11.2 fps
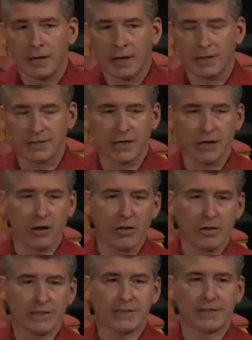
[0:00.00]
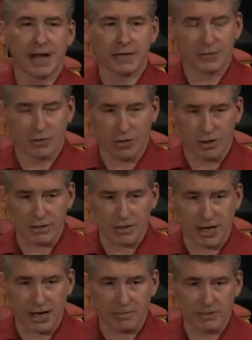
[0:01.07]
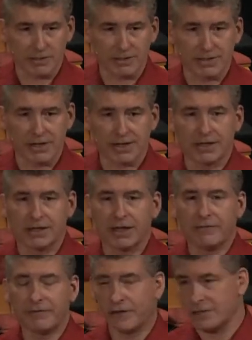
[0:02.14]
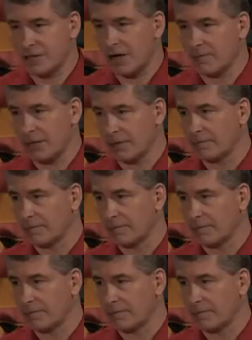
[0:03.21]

and seeing all these signs across campus that said, Cliffe is coming.